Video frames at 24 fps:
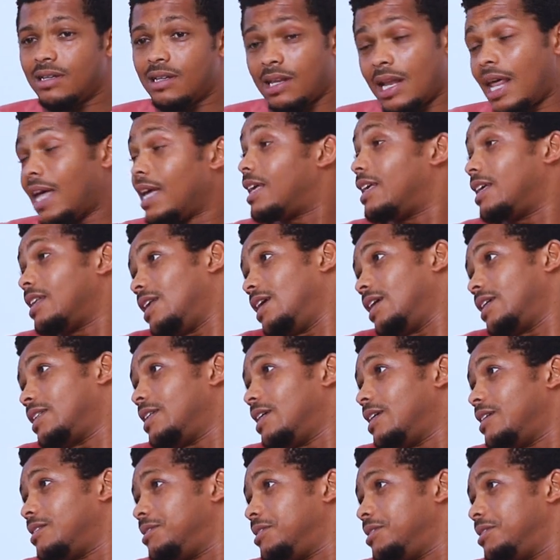like it like
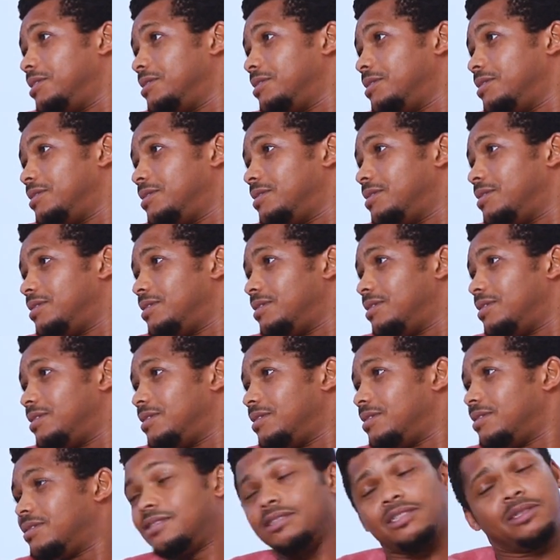that.
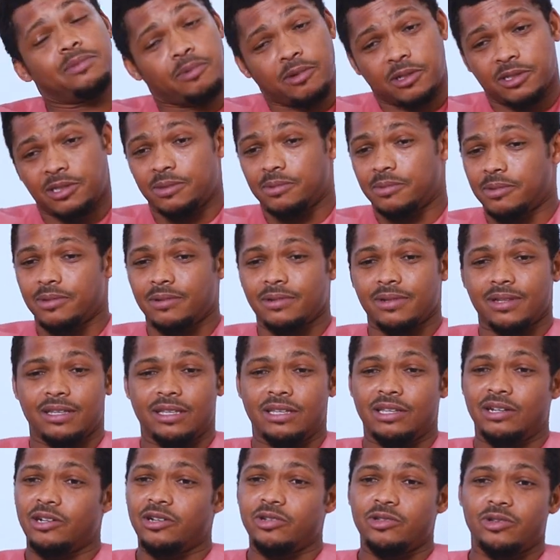Really? It's possible.
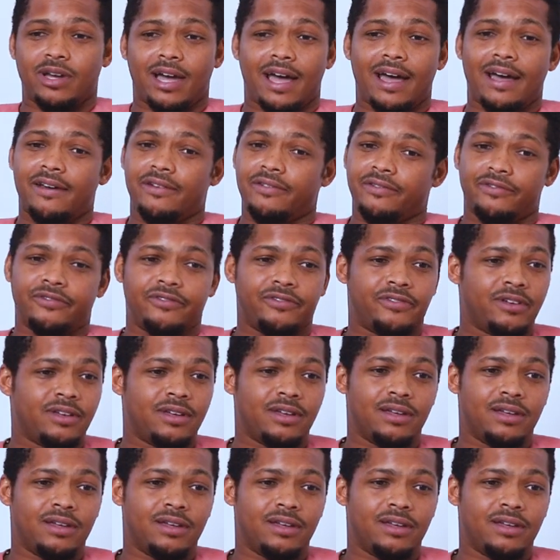You know, you have